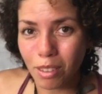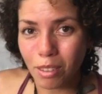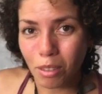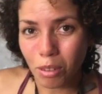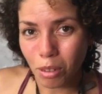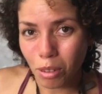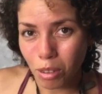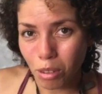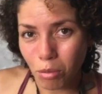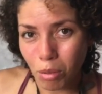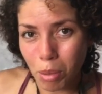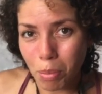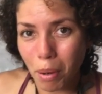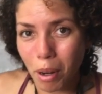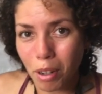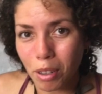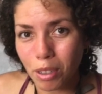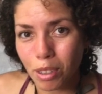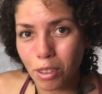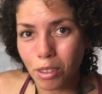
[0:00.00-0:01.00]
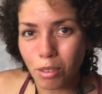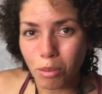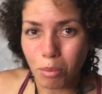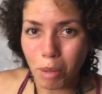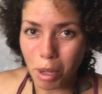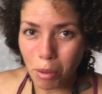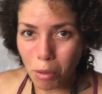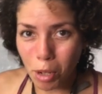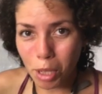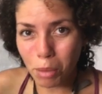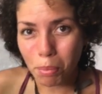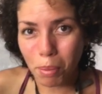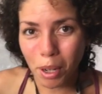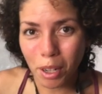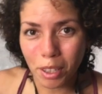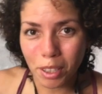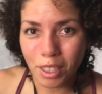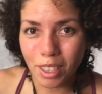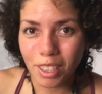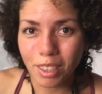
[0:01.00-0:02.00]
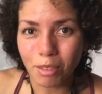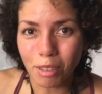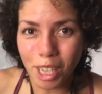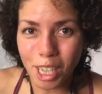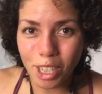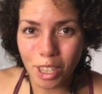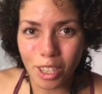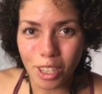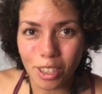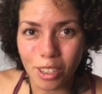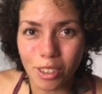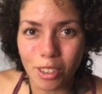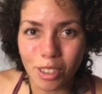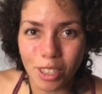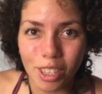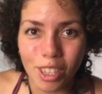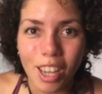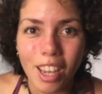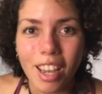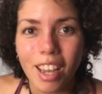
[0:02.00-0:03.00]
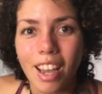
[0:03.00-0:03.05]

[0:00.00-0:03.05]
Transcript: or three parts to my one part ratios,